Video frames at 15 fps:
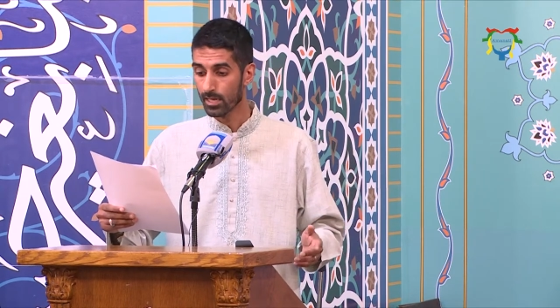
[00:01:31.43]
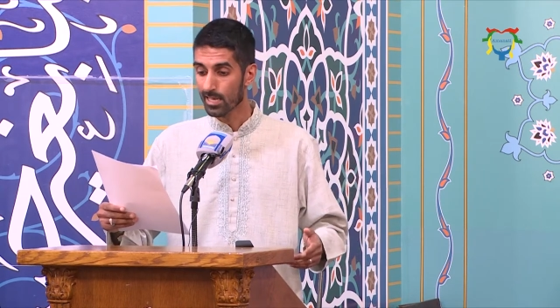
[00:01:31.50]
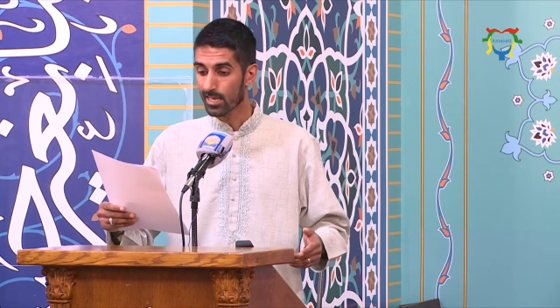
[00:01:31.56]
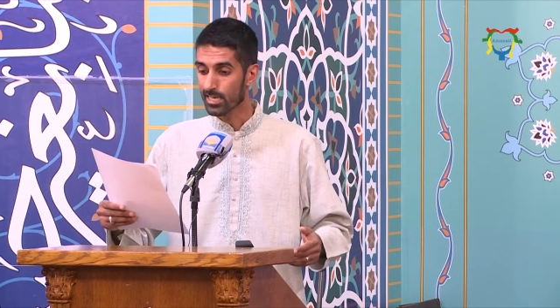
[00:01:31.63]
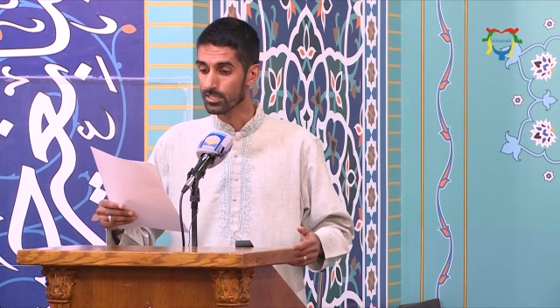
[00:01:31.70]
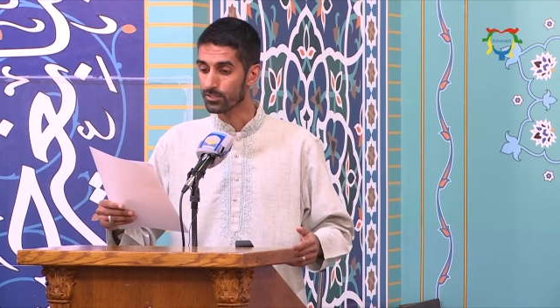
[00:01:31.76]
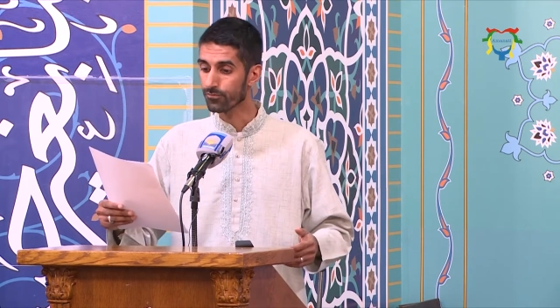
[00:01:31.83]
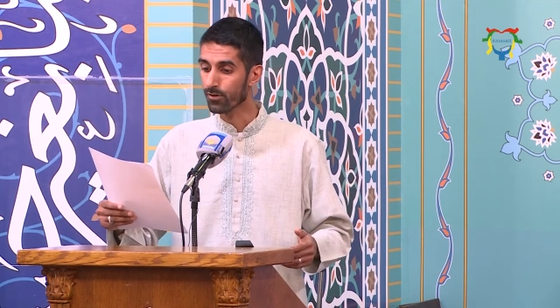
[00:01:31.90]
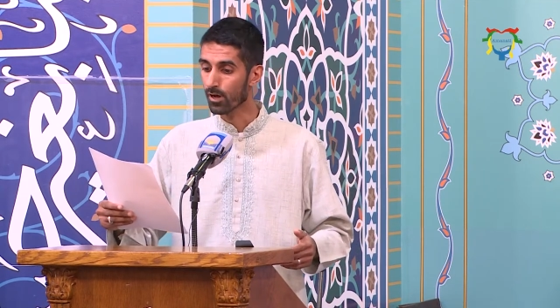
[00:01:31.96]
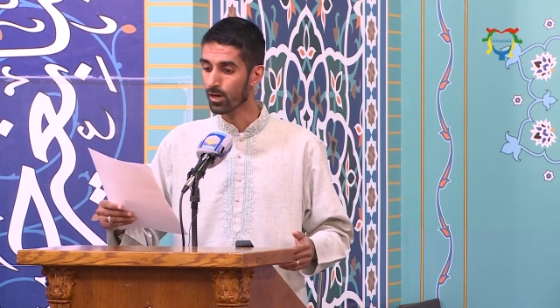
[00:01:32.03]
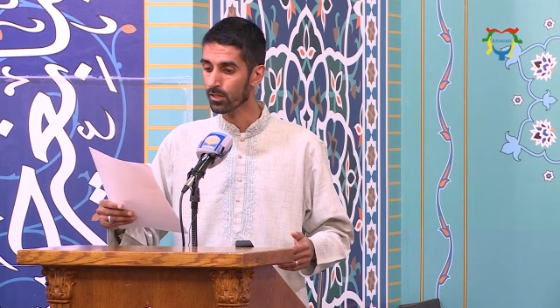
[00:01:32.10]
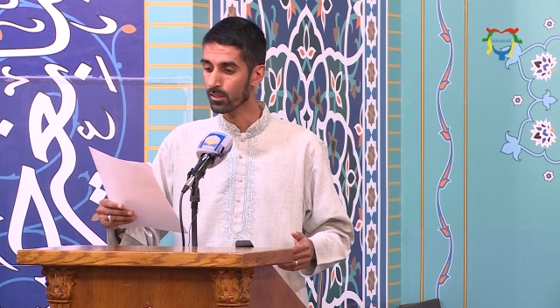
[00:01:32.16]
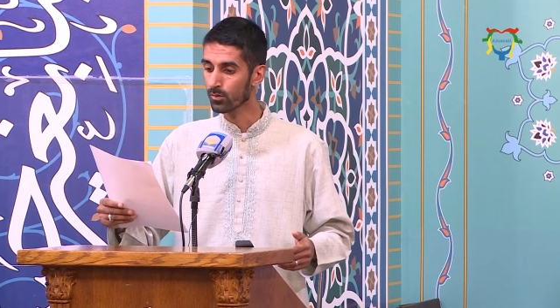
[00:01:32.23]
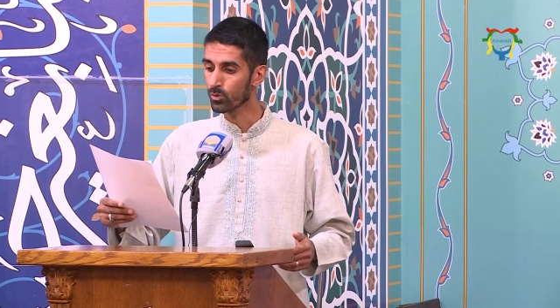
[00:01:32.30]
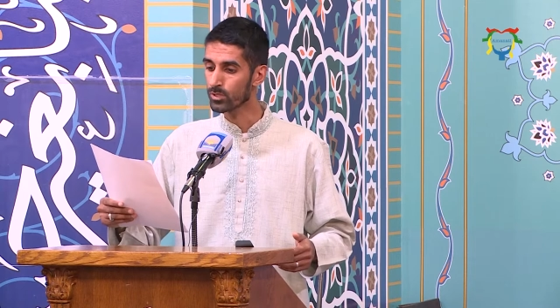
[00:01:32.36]
His
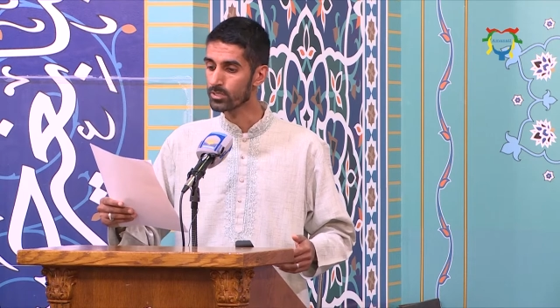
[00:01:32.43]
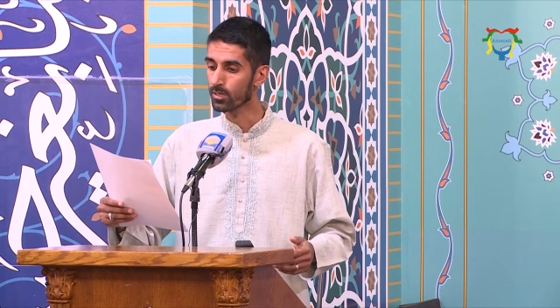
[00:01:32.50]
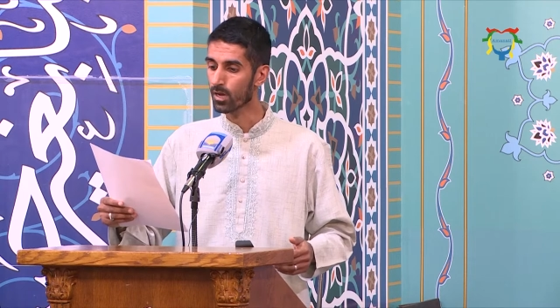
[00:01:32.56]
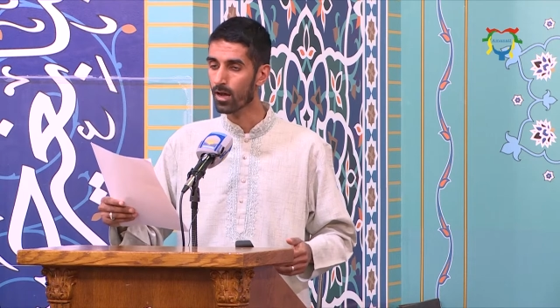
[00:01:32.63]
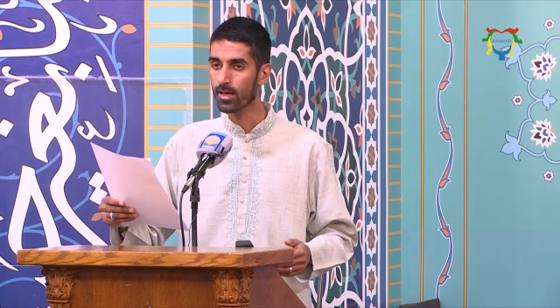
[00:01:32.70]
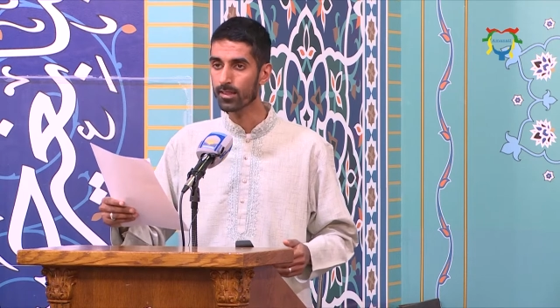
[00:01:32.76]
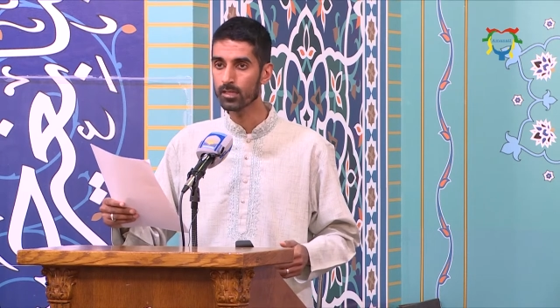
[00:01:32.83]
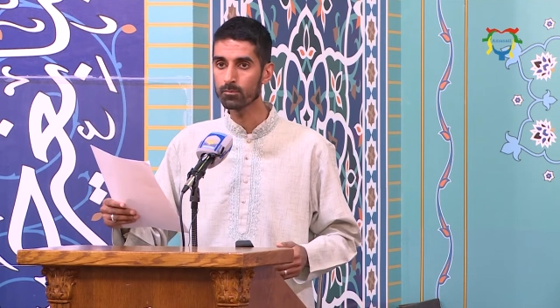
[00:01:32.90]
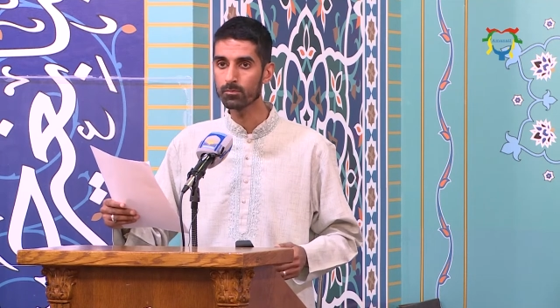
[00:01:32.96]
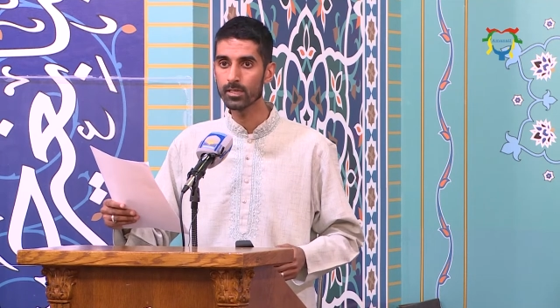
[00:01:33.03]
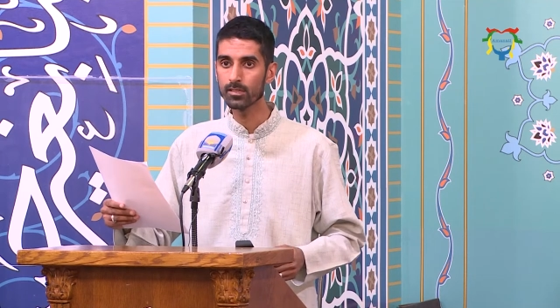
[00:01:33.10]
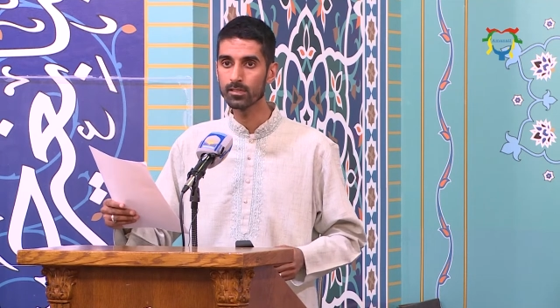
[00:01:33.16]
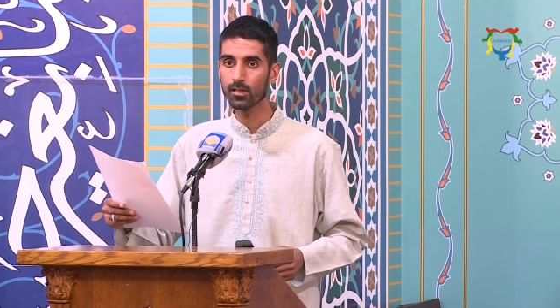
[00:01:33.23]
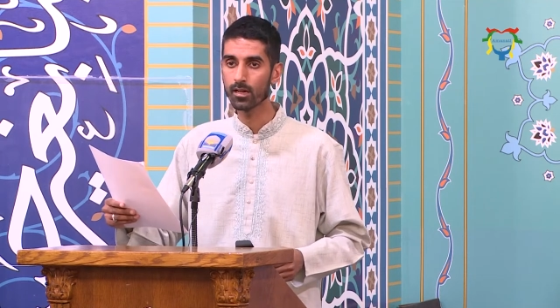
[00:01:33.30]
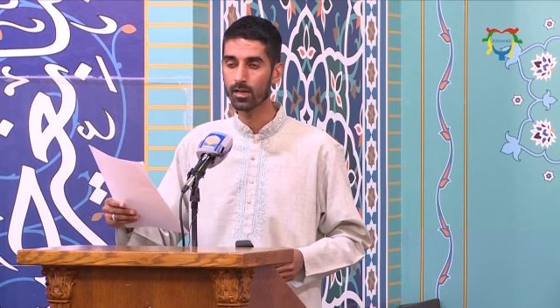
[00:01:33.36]
father was
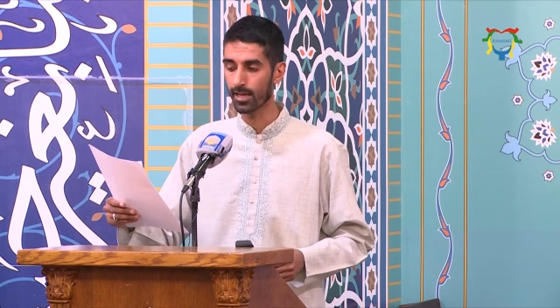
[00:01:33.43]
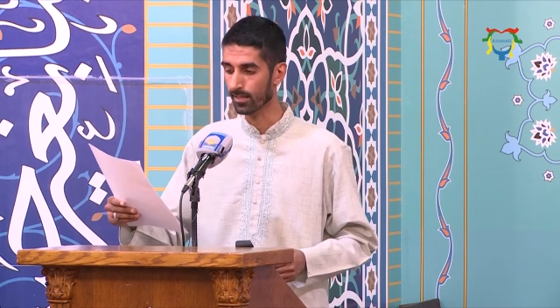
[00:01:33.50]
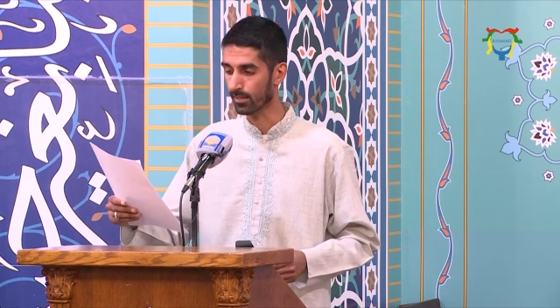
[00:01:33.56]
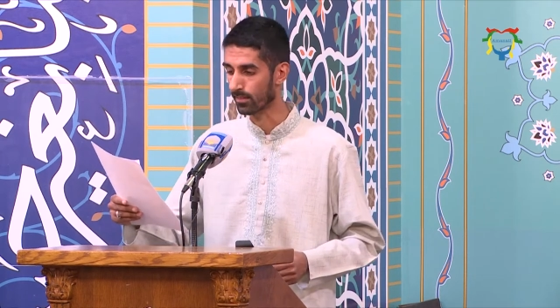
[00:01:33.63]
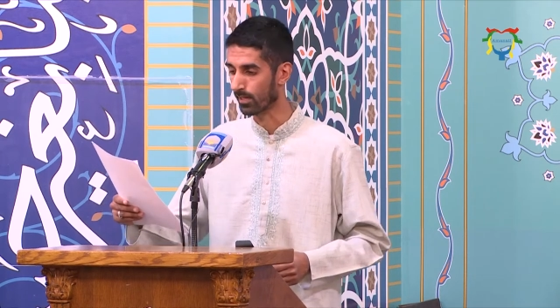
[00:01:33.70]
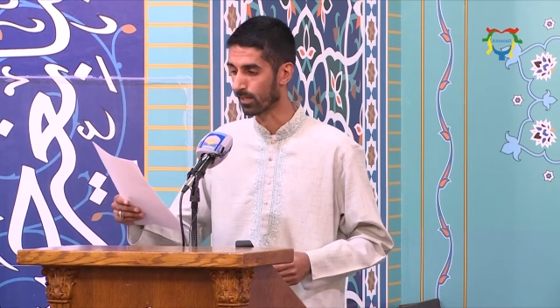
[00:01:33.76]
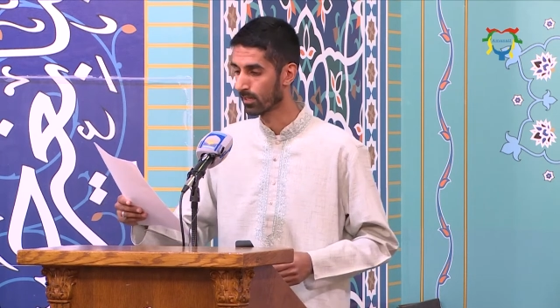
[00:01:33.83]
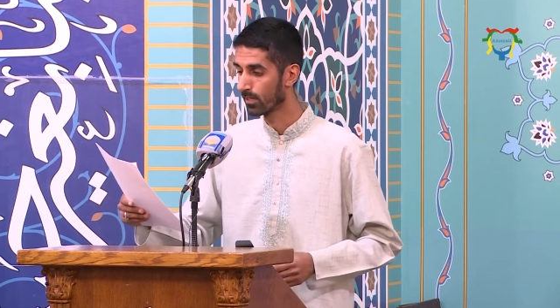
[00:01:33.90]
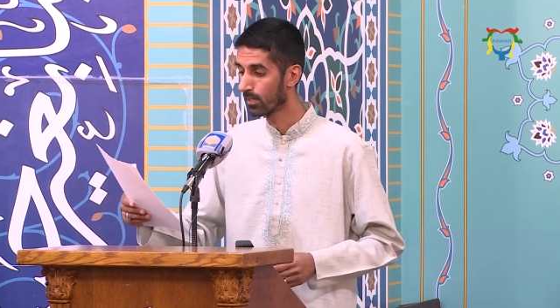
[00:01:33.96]
Qadhimin al-Ghaydha,